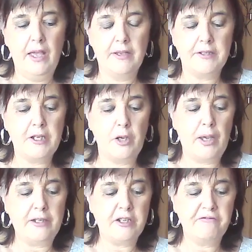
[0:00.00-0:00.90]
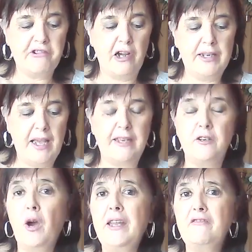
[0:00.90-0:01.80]
So into Friday,
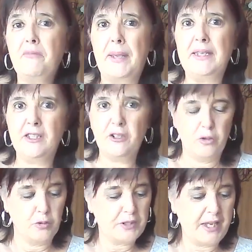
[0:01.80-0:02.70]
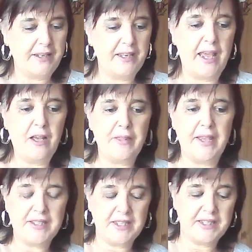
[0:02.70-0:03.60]
Nine of Pentacles, and now
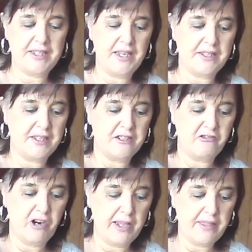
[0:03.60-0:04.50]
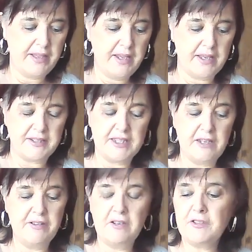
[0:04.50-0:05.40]
that success is right there.
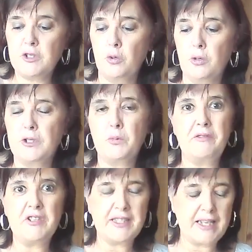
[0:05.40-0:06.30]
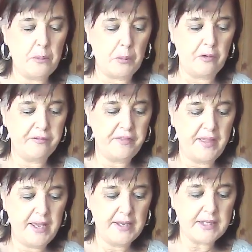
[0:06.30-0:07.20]
Seven of Swords, we've just come off
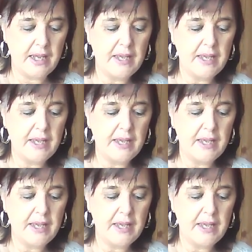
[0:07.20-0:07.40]
that.